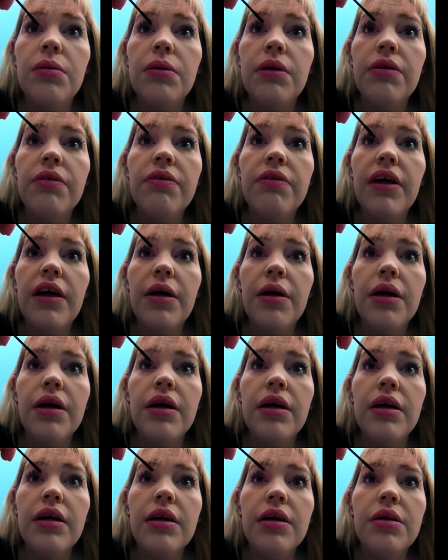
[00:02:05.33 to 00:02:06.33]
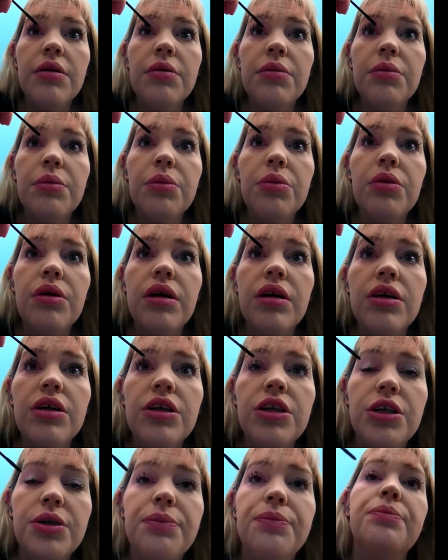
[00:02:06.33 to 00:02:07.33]
with that
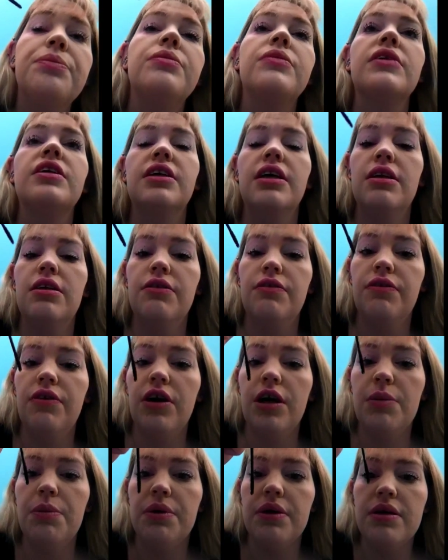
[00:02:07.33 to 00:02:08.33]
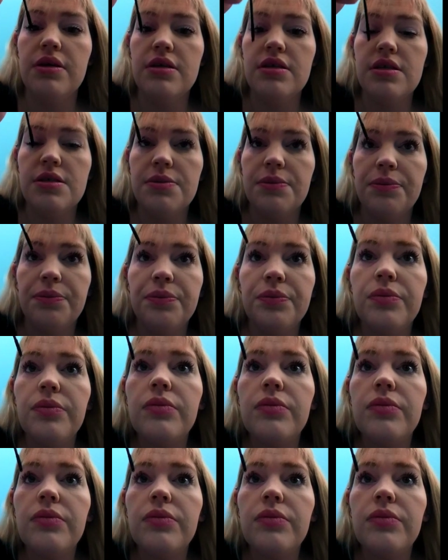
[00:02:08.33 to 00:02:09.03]
brush. Then the fibres